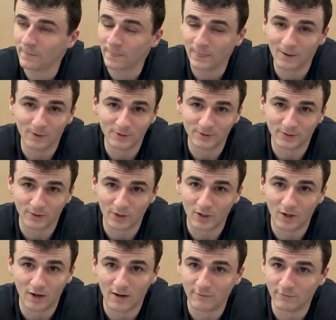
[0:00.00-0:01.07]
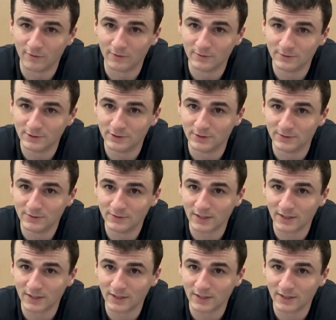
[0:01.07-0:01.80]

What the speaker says: those are awful shoes.